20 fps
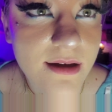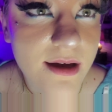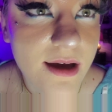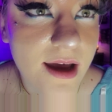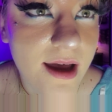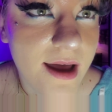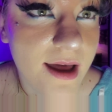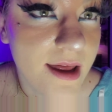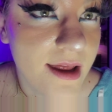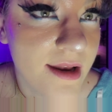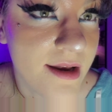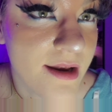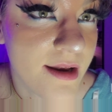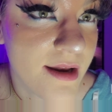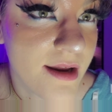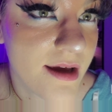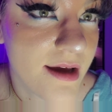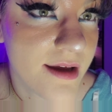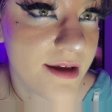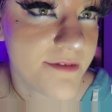
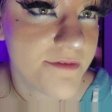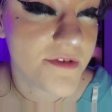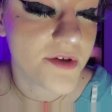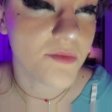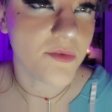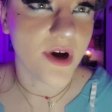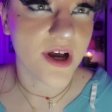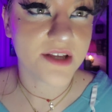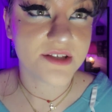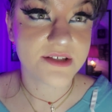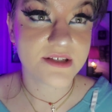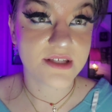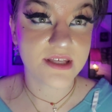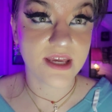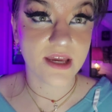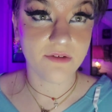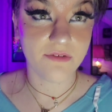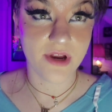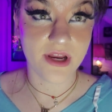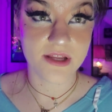And if you watch the
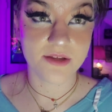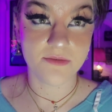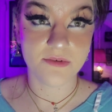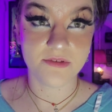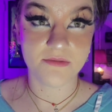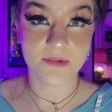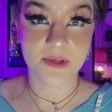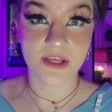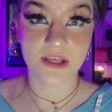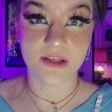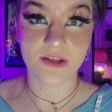Get Ready With Me,